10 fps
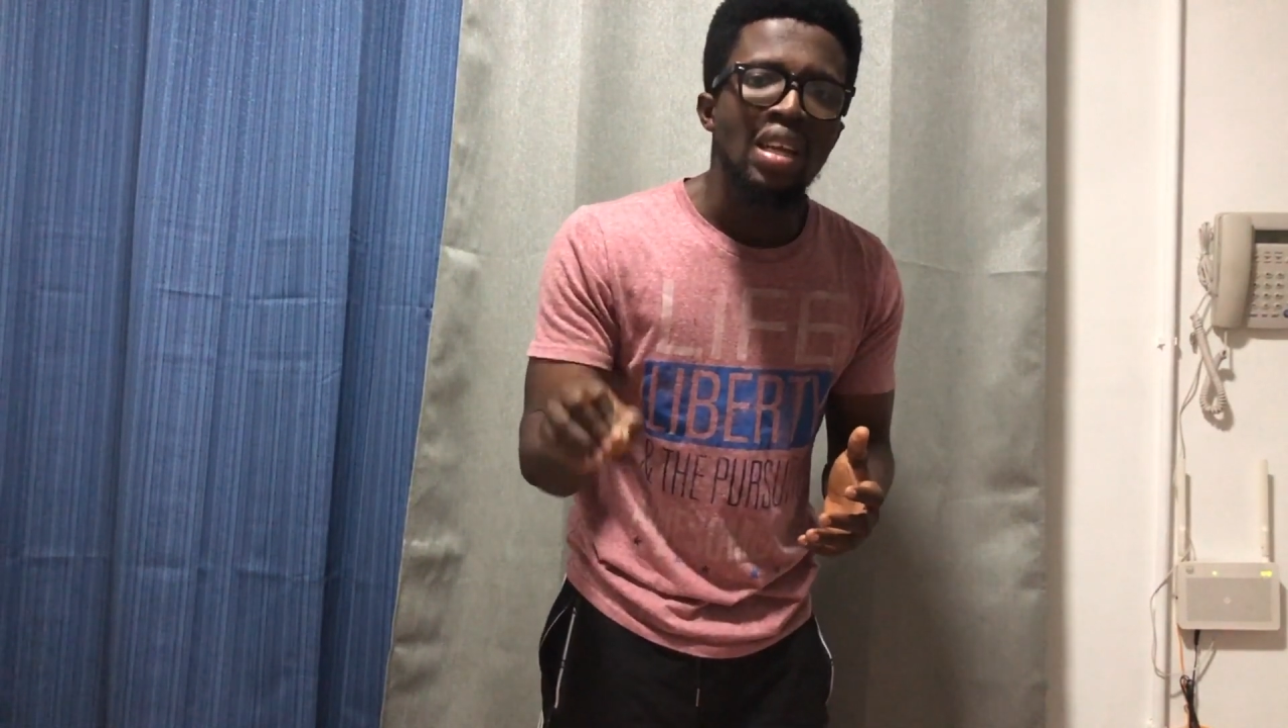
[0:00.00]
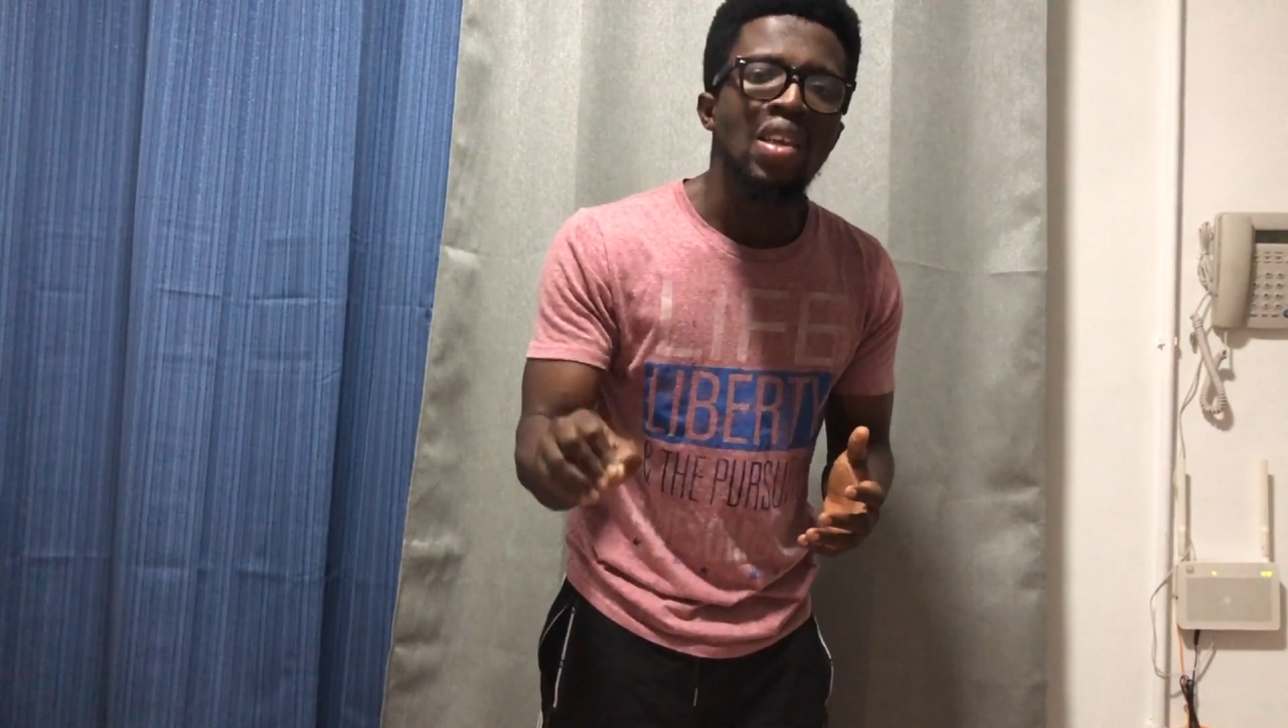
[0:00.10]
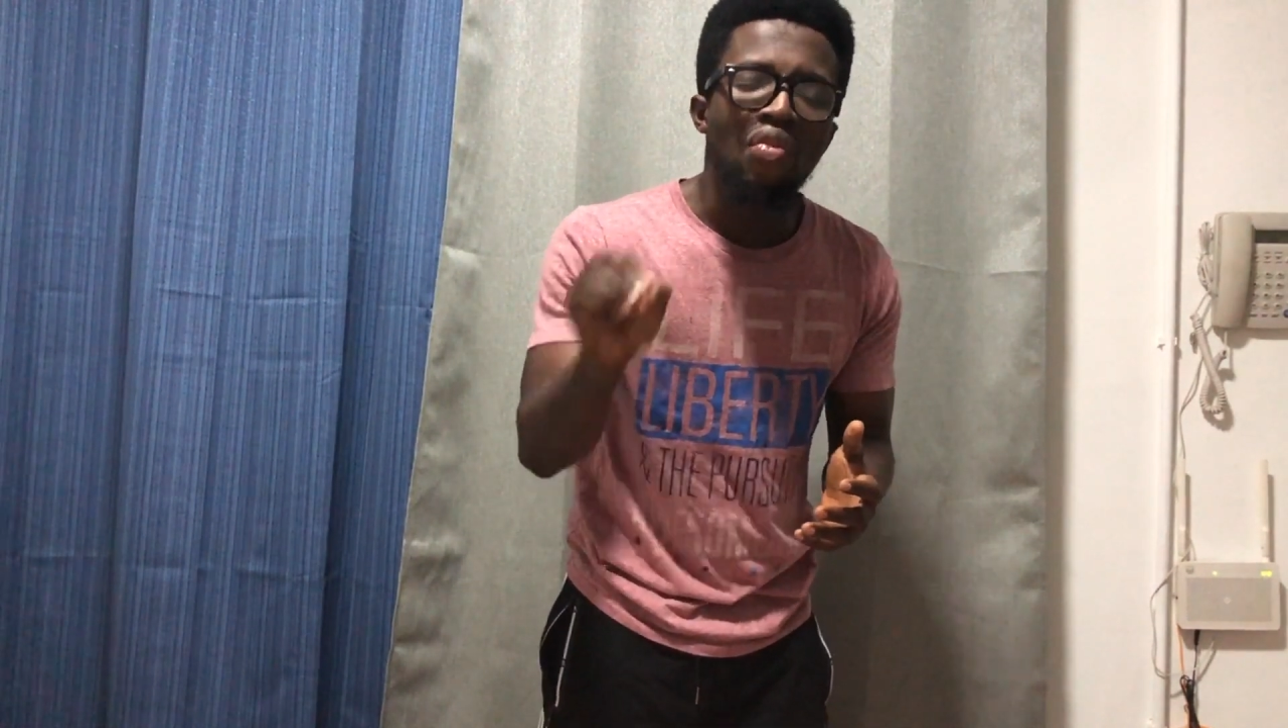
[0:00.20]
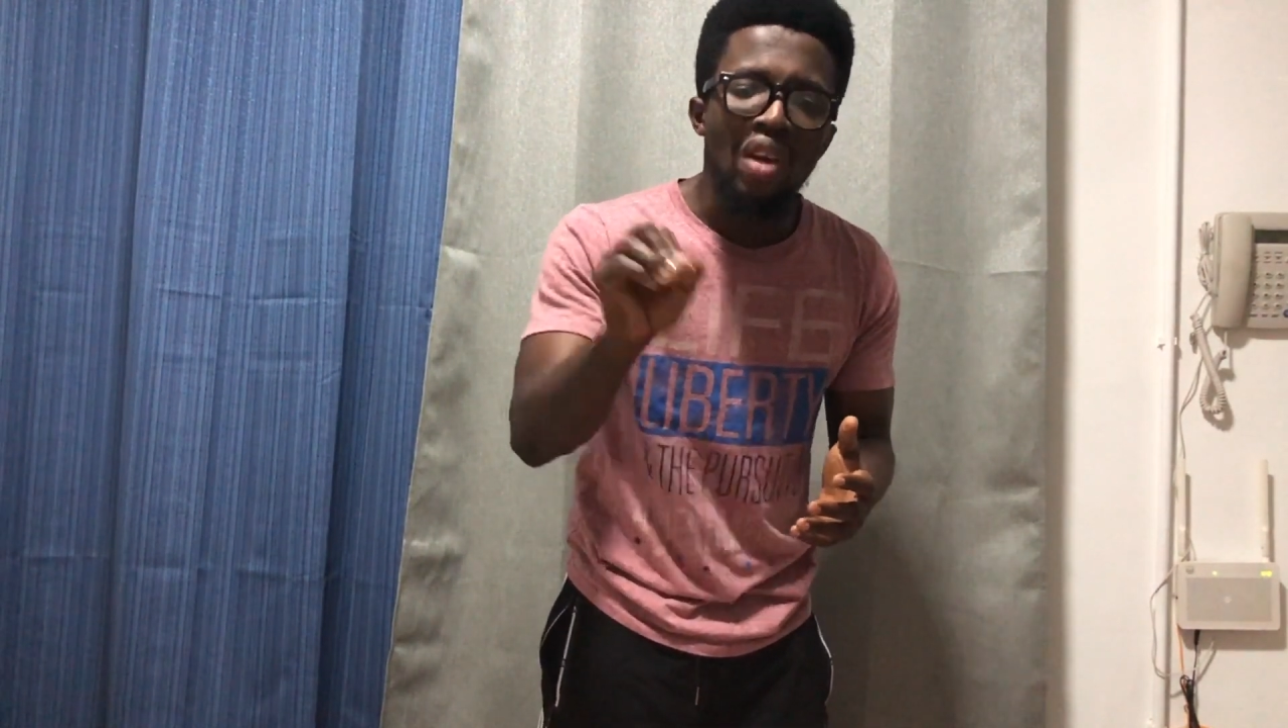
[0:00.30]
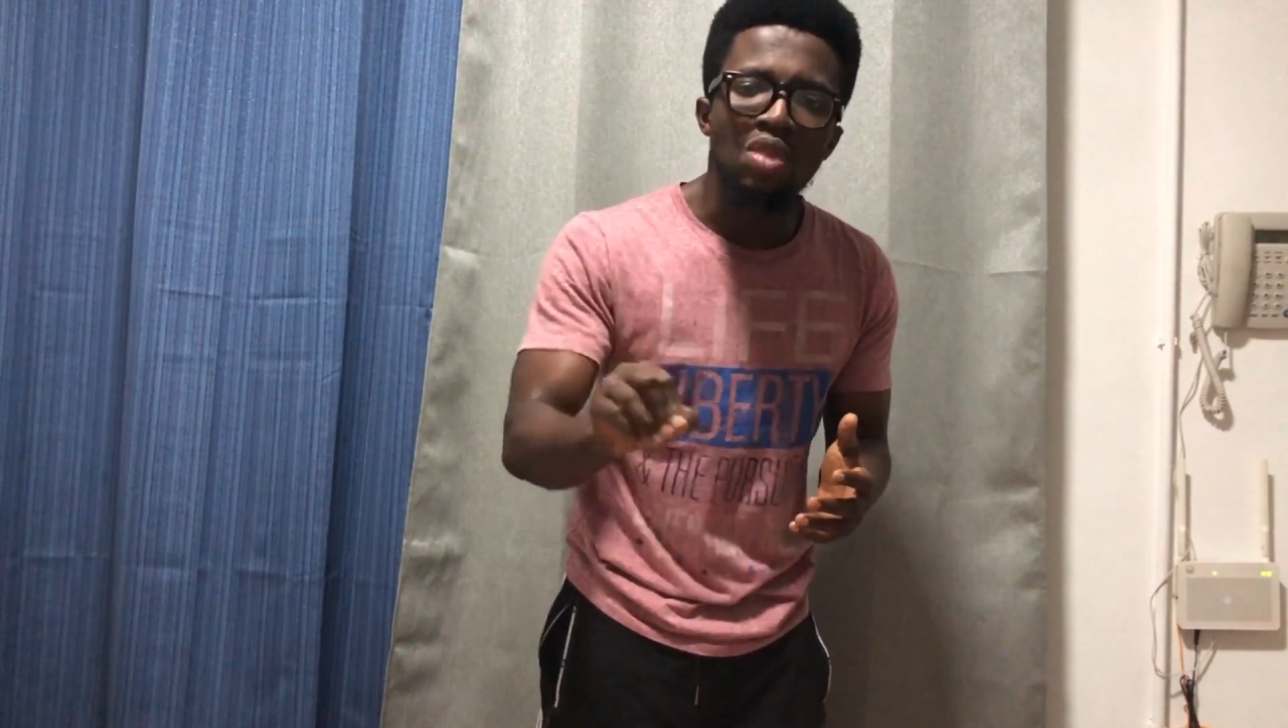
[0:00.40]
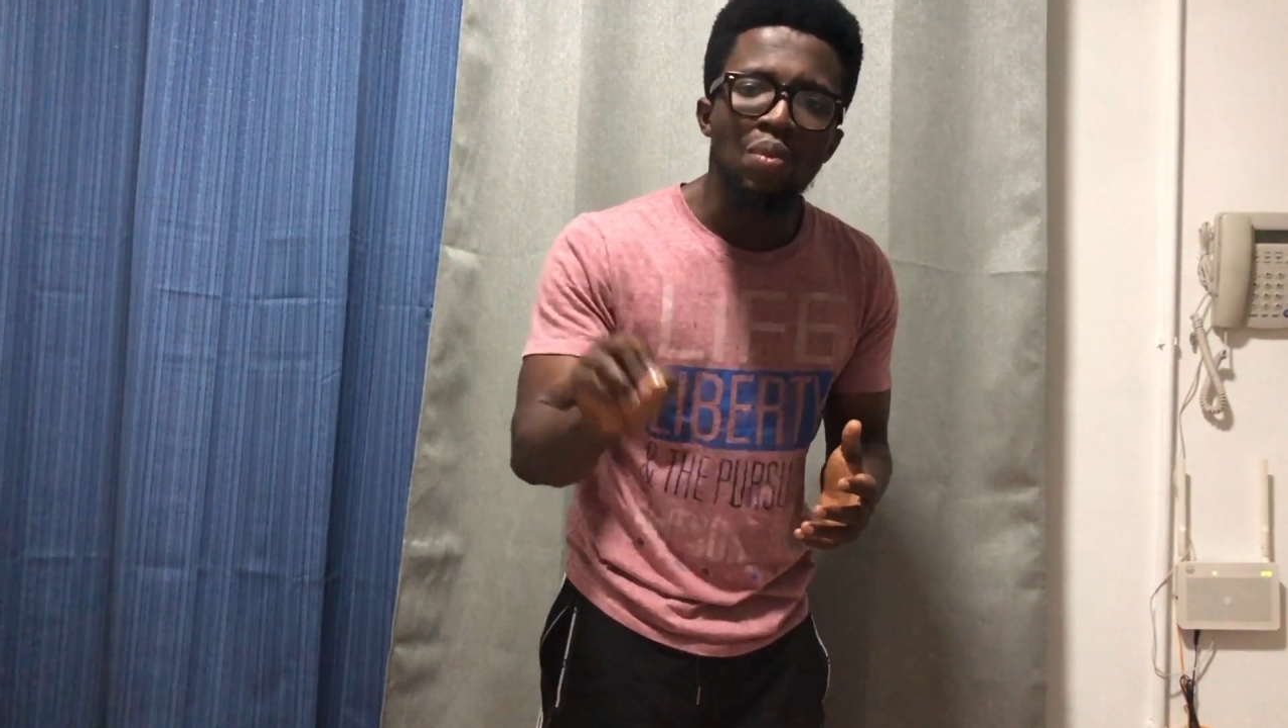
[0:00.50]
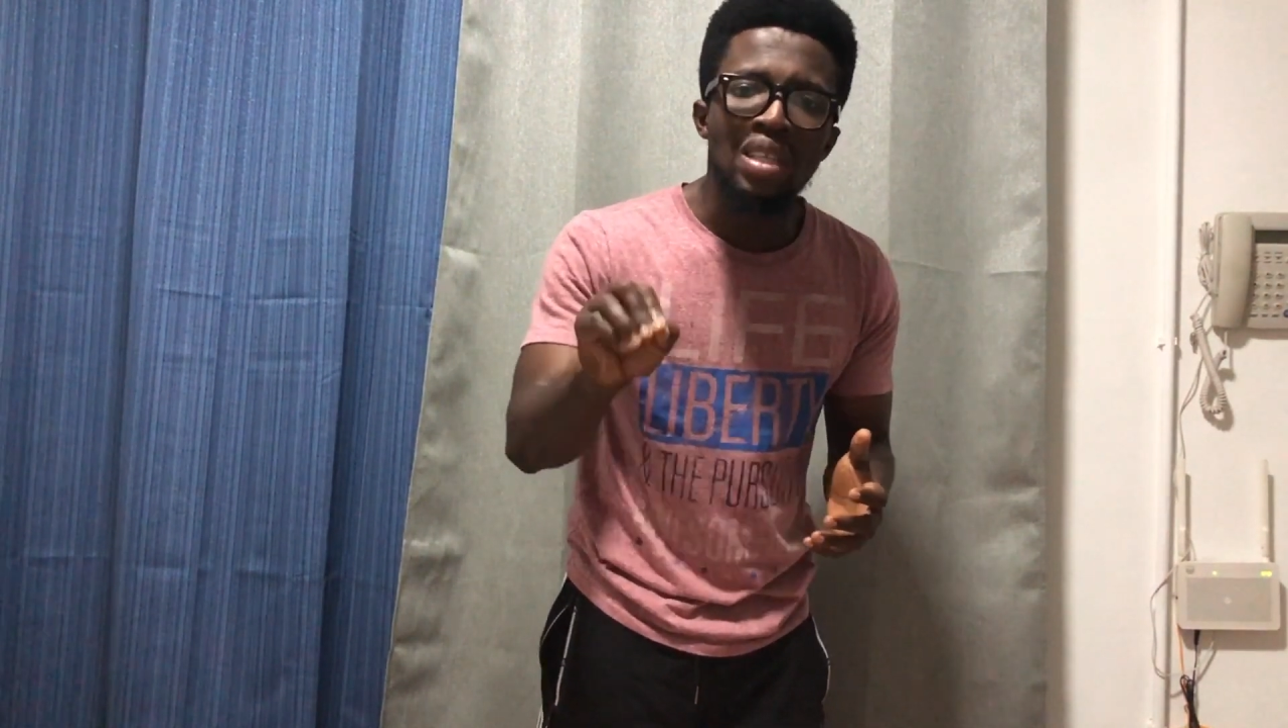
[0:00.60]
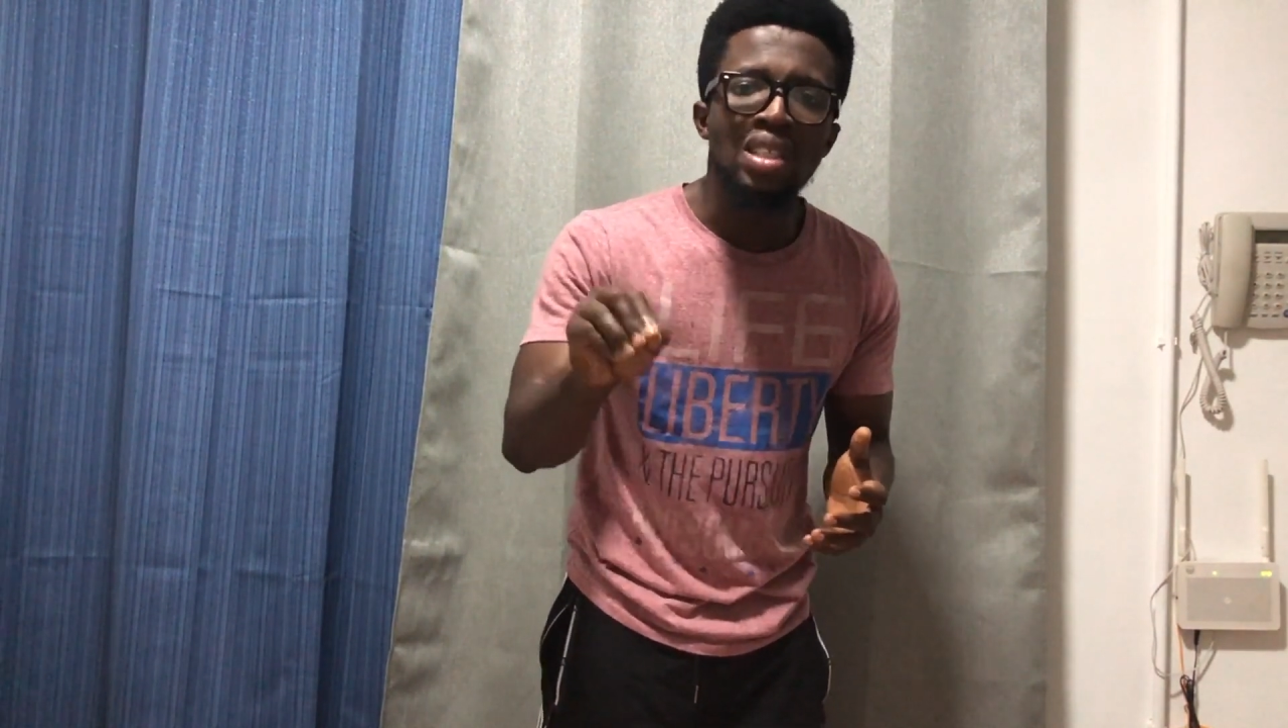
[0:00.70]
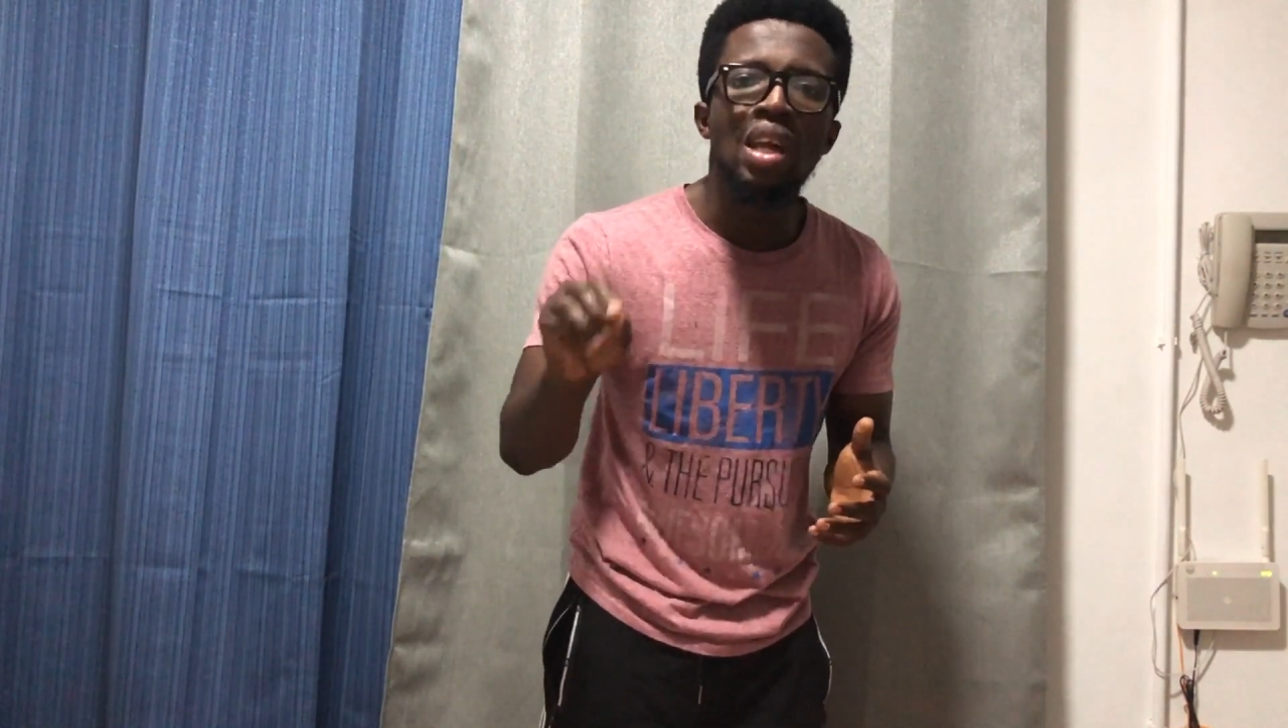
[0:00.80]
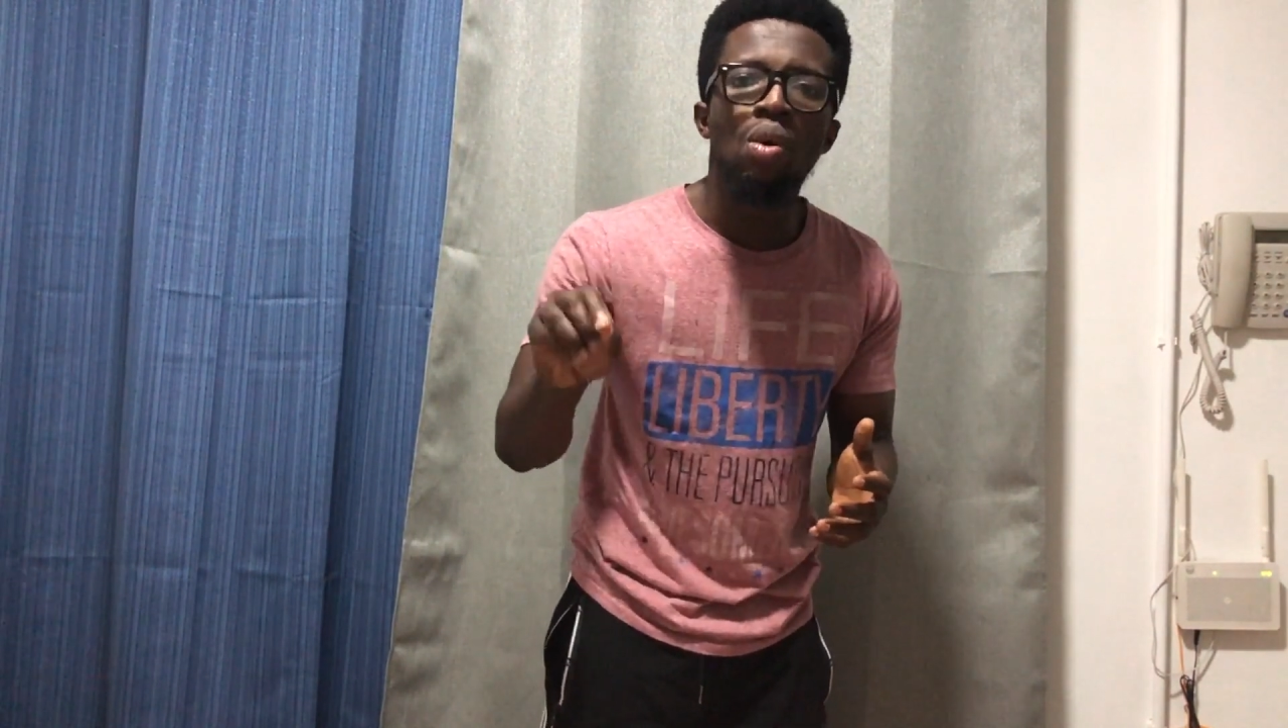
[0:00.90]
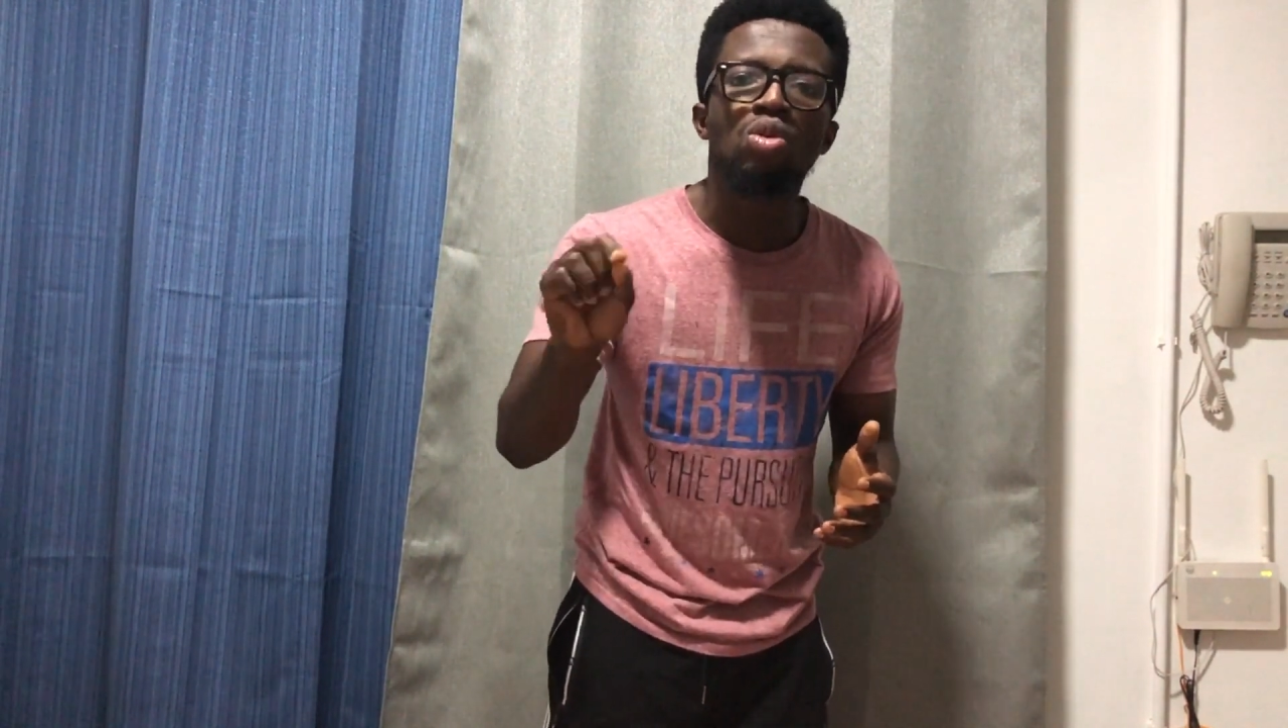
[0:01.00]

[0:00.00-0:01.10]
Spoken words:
The first person that